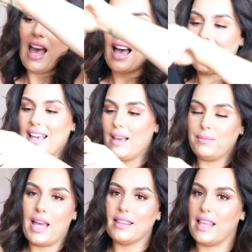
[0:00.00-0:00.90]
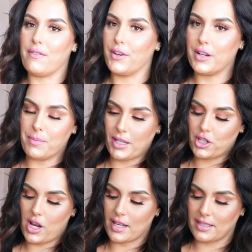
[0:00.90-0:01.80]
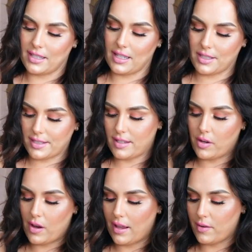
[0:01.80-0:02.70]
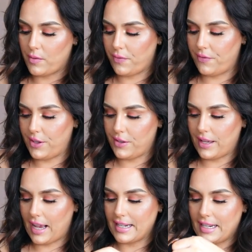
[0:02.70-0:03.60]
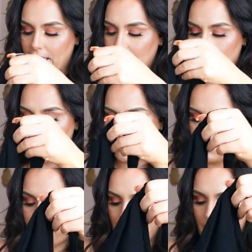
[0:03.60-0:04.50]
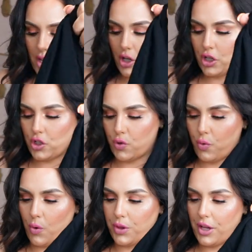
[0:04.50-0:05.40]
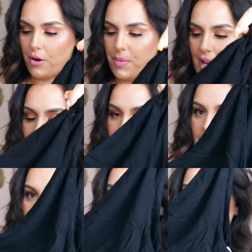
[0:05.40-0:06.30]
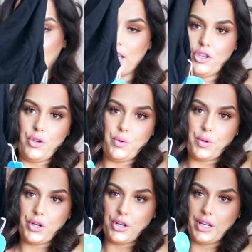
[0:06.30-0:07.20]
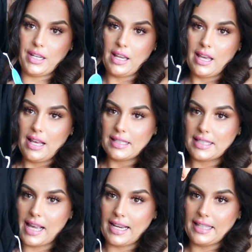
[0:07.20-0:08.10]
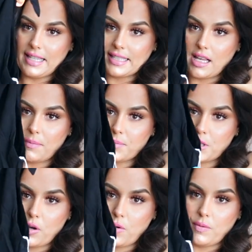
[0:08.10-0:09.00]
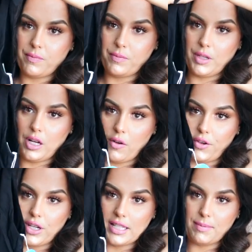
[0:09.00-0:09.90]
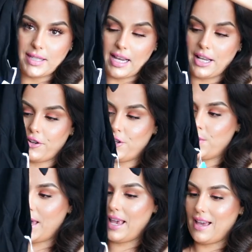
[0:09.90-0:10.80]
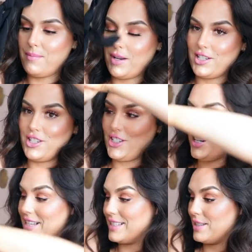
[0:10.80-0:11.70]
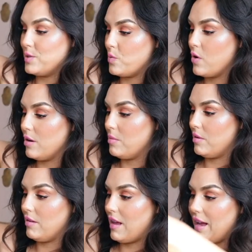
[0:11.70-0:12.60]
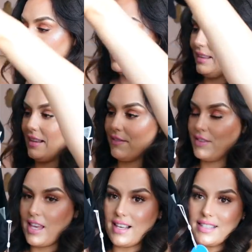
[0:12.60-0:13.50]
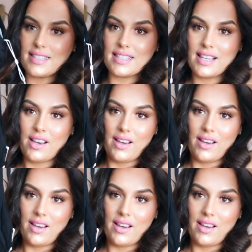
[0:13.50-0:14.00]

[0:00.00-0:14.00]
I am not that very big chested, so I don't feel like I need a lot of control there, but I like the fact that you could tighten this up so, you know, if you need to be tighter, you can, but she is adorable. I love this.